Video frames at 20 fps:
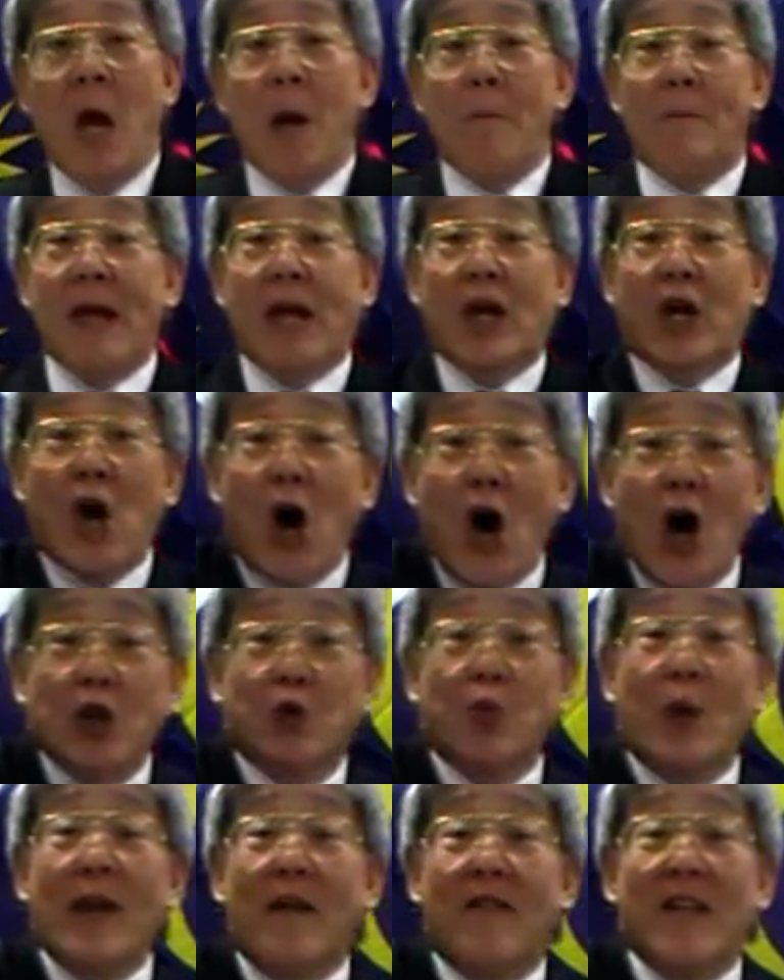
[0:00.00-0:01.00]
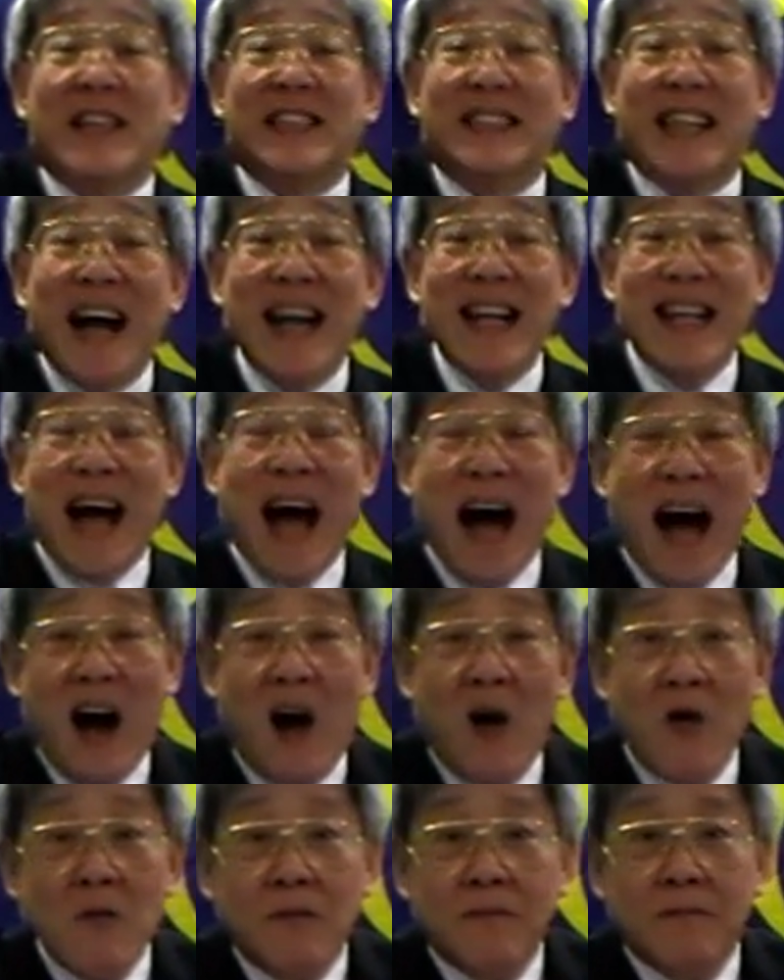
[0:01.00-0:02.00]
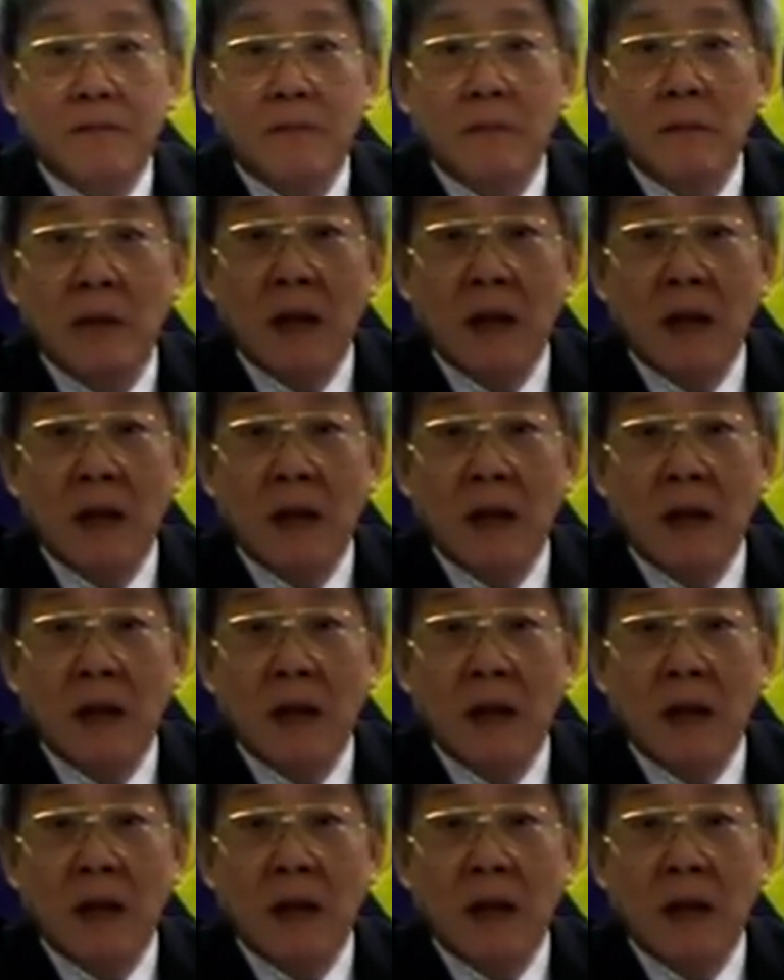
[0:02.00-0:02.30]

Because what have they done now